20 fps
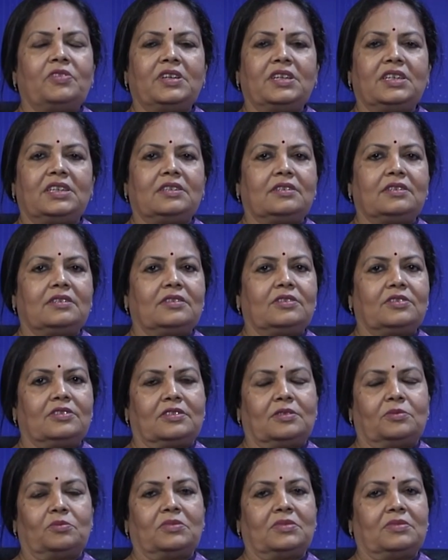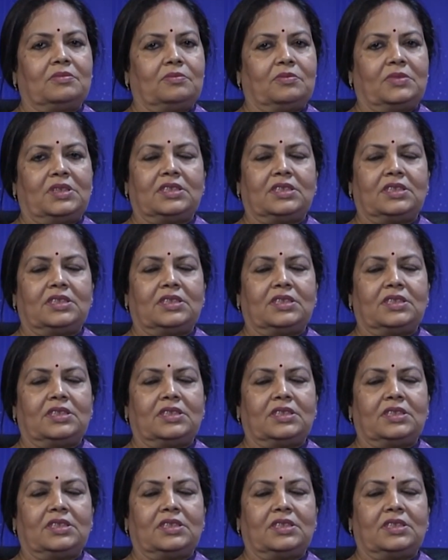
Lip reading: an acre or something,